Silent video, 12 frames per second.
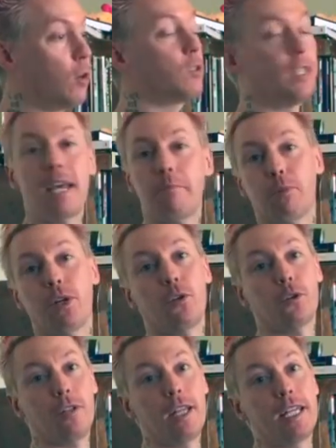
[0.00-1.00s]
to that pre-order
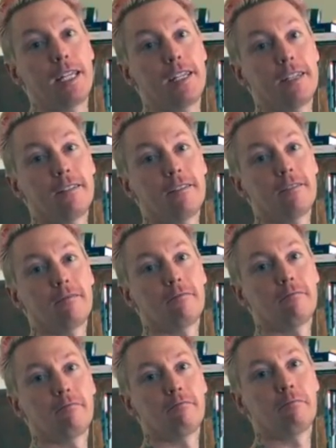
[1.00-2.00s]
link
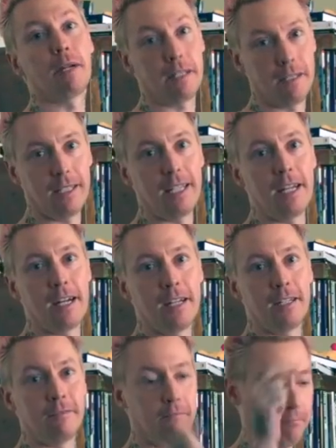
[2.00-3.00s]
by clicking
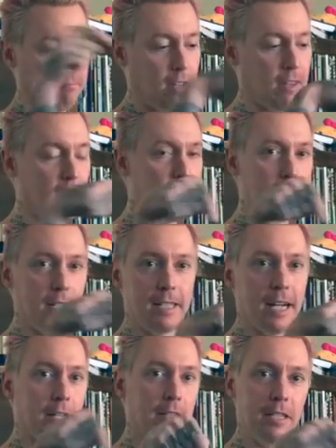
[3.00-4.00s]
on the thing down
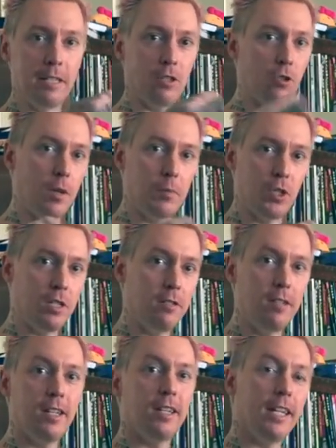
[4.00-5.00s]
in the description
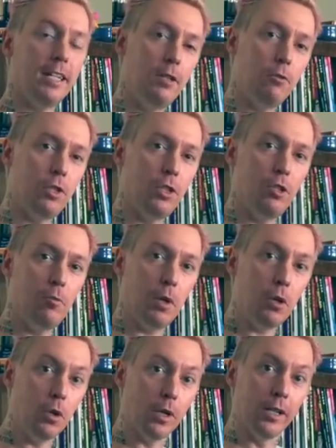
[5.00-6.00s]
in YouTube,
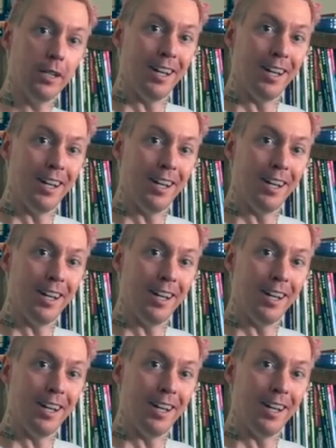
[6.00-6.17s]
or